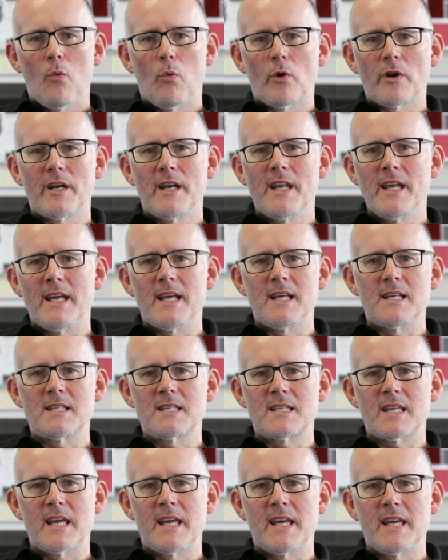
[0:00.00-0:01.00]
What it
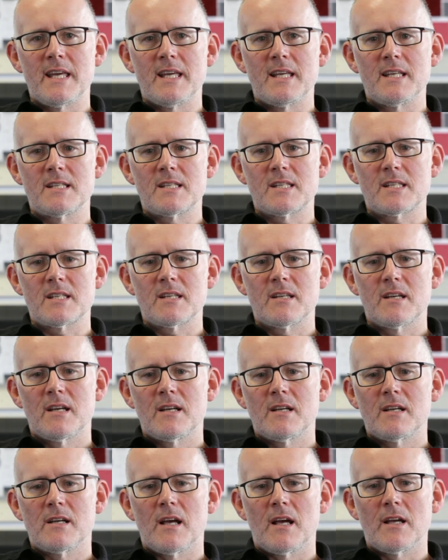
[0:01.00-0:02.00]
is
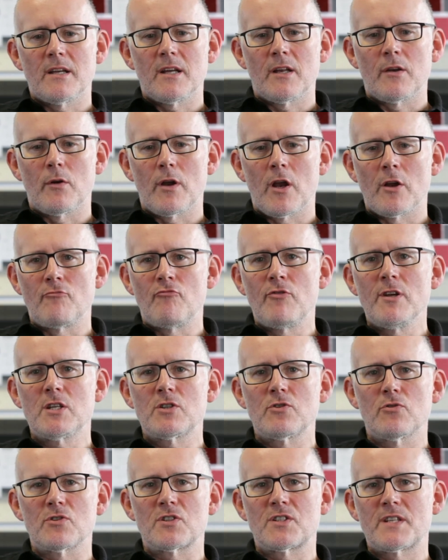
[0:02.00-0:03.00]
a
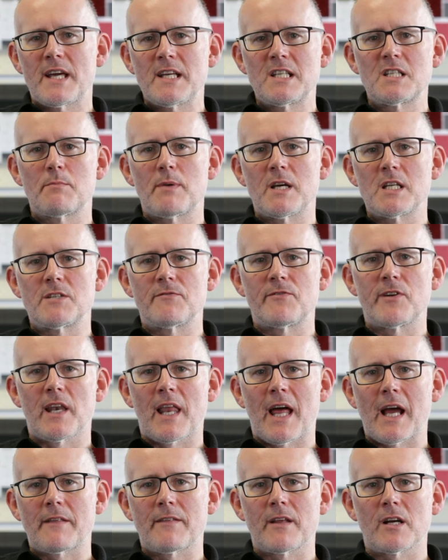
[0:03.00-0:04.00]
resource database, if you
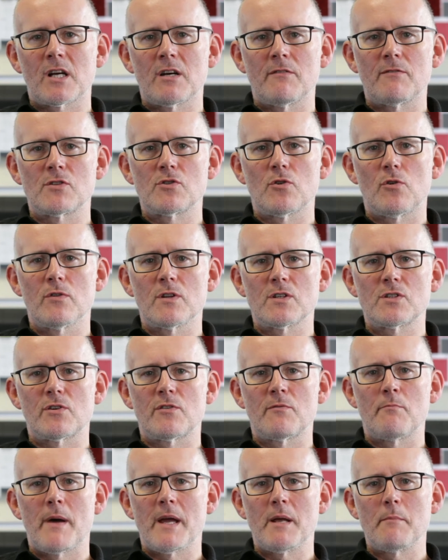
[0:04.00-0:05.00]
like, that covers all the sort
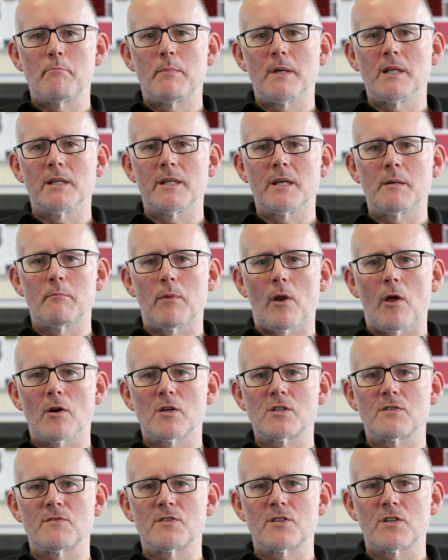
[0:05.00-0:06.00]
of main building
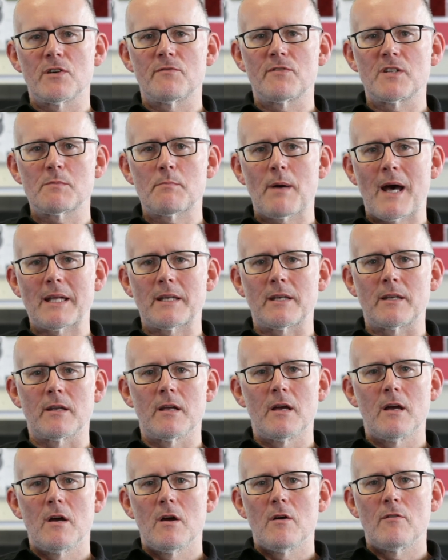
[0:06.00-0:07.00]
blocks of surface pattern,
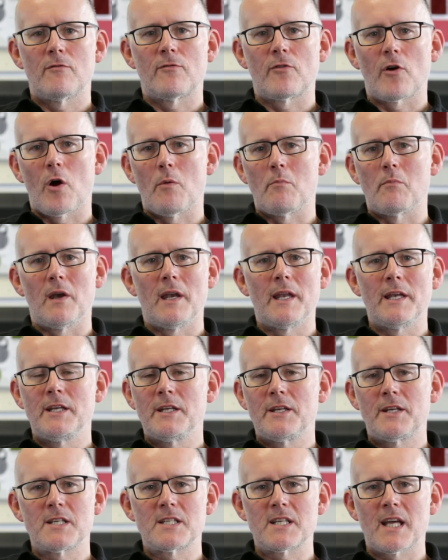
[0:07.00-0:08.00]
from linear
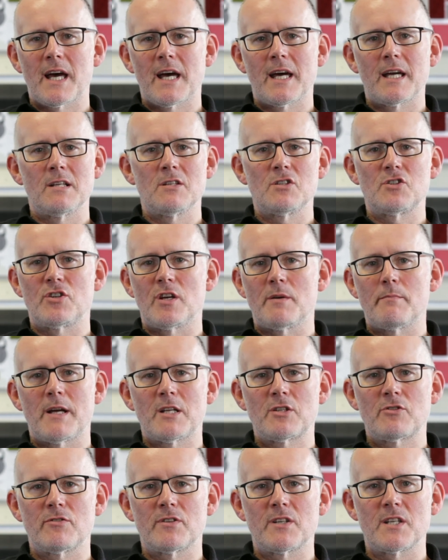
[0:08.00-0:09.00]
designs,
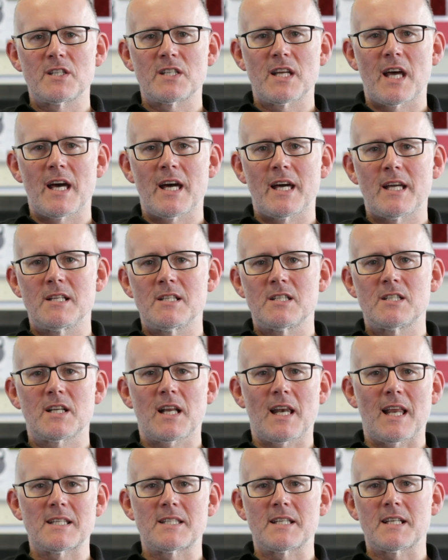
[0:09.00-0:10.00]
geometric designs,
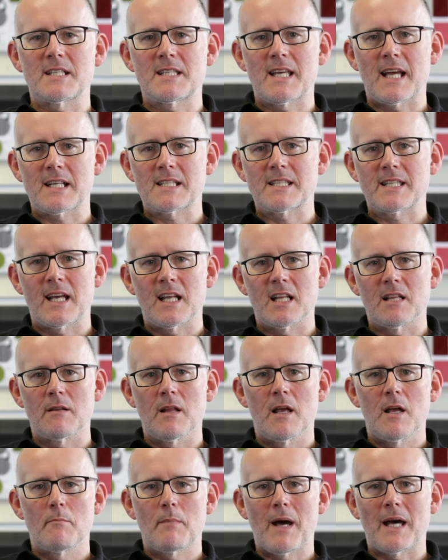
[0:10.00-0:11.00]
classic textile
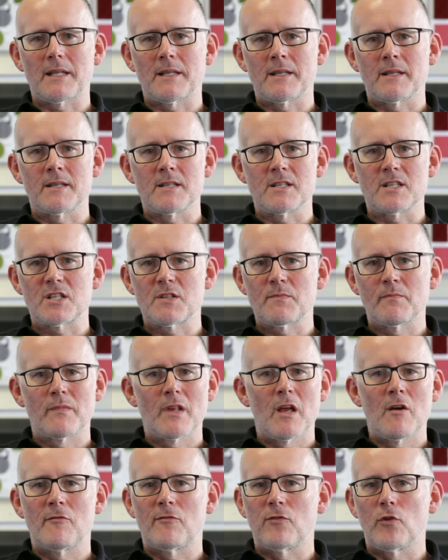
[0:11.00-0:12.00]
patterns,
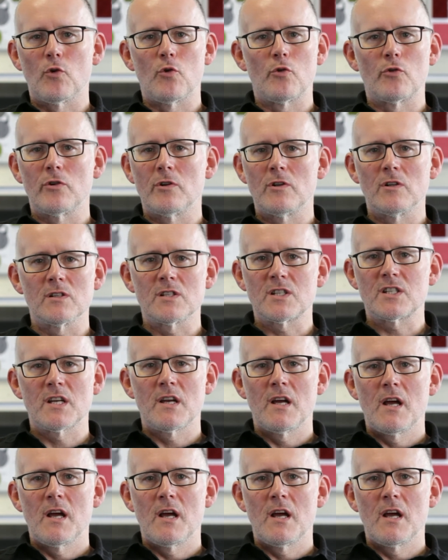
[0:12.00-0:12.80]
florals,